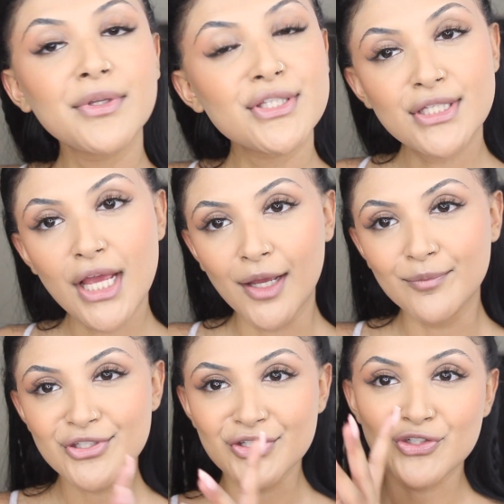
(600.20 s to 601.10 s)
it's
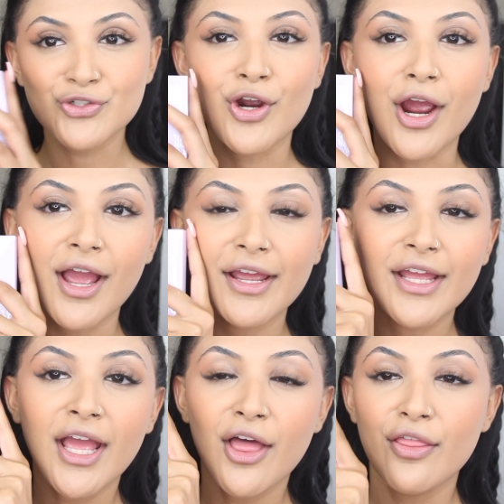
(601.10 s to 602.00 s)
time to try
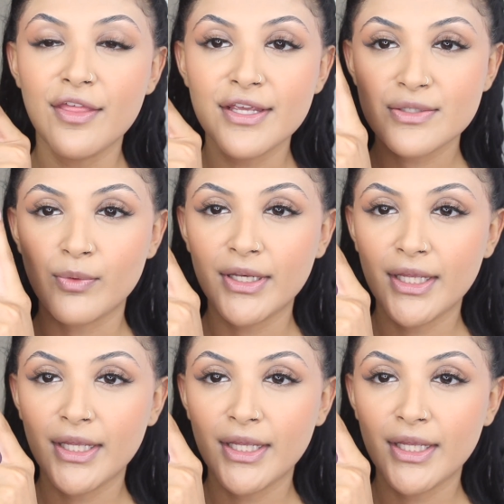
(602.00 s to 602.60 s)
this one